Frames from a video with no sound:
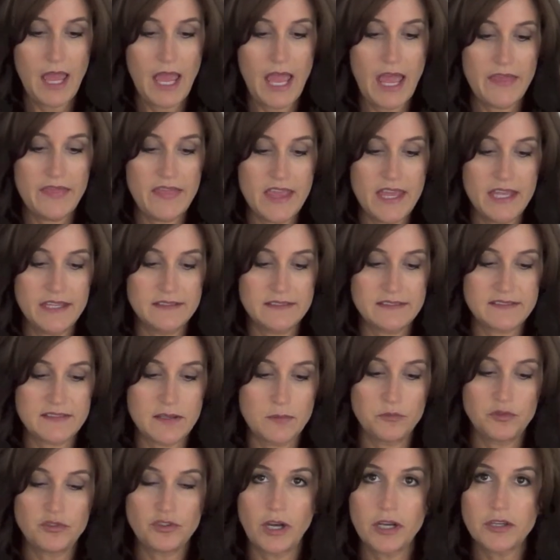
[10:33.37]
And then
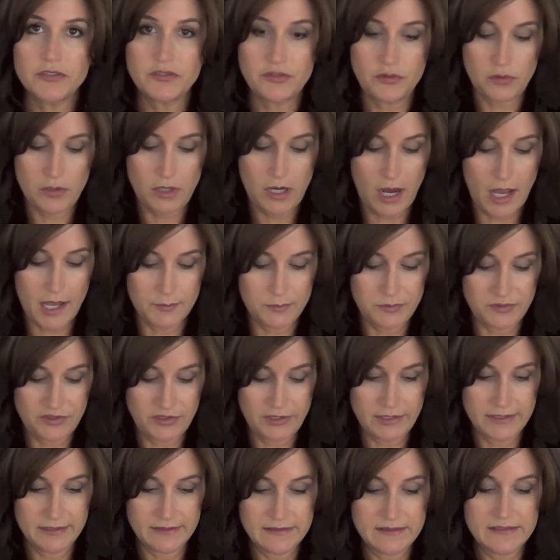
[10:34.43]
some drugstore
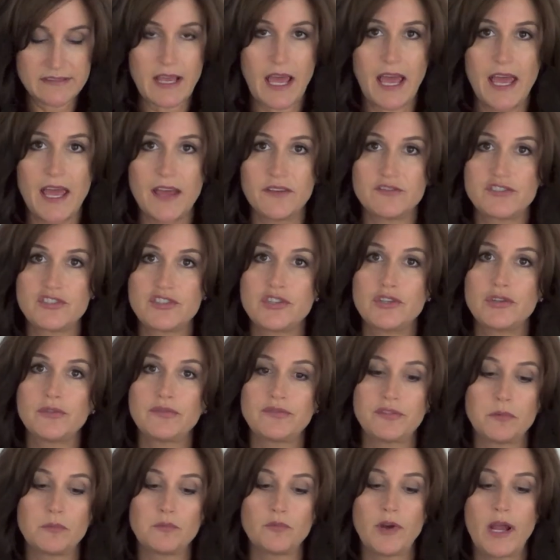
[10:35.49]
options. I have two
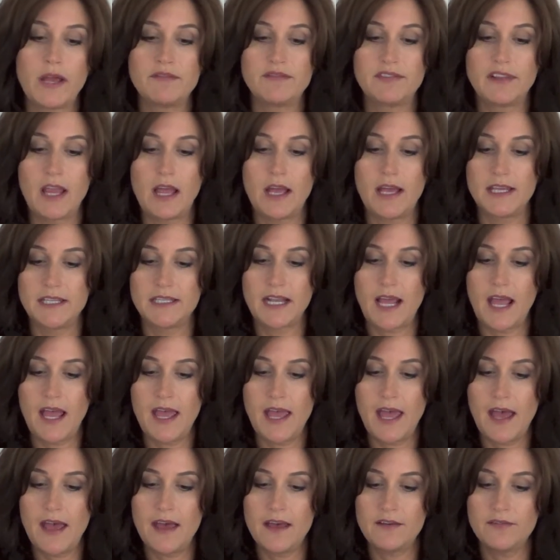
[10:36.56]
from Revlon. I
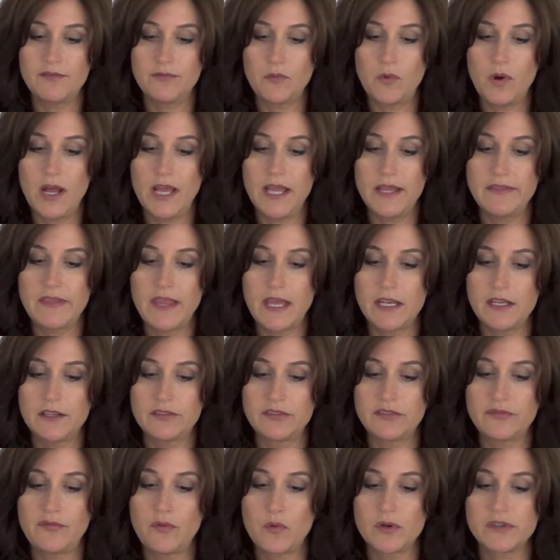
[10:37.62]
have one that
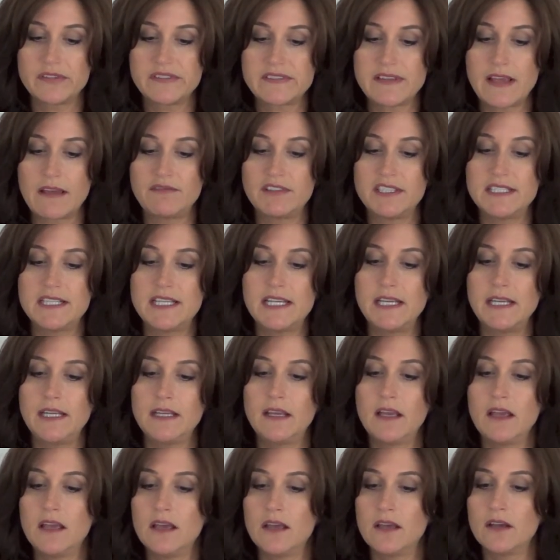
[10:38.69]
is
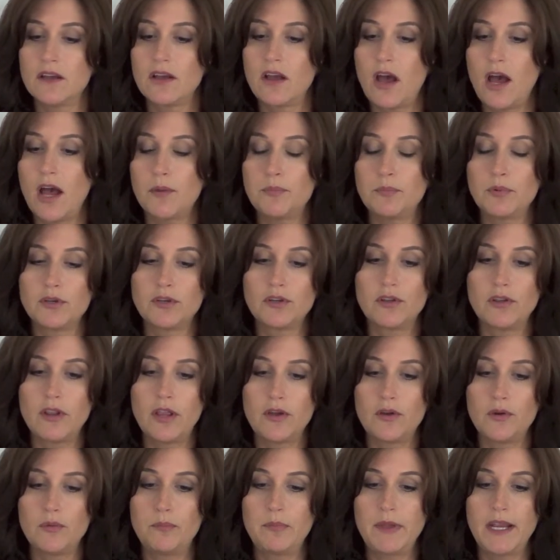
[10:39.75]
$4.70 Copper
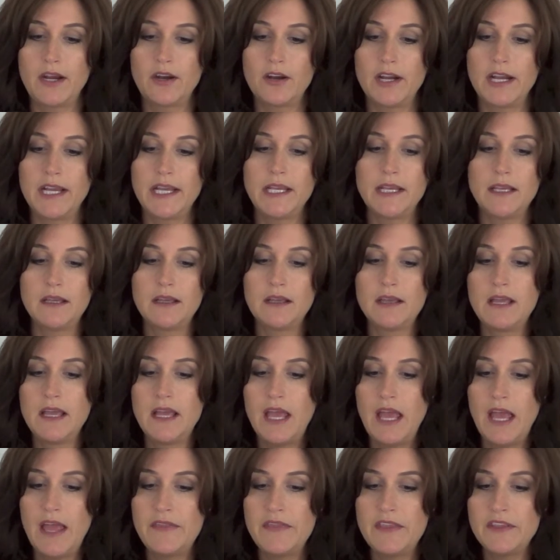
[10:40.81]
Glow Berry,
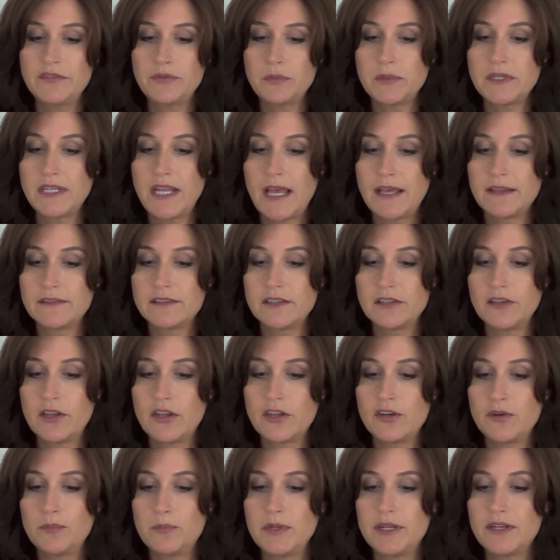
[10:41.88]
and this one has a
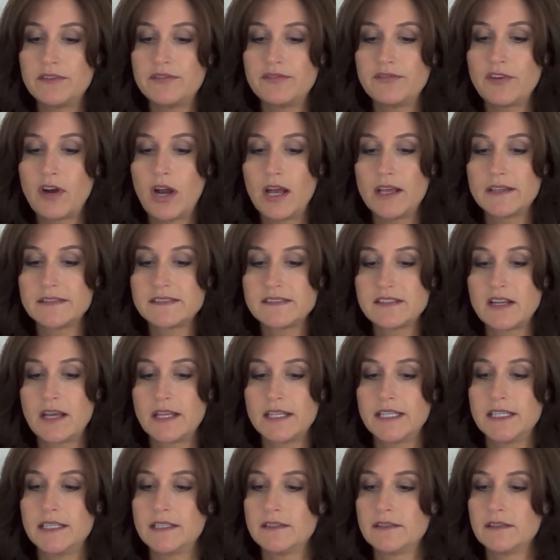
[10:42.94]
little bit of frost
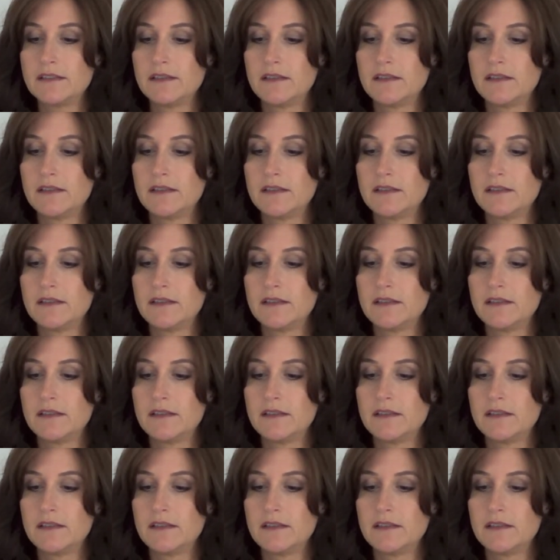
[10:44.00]
on it.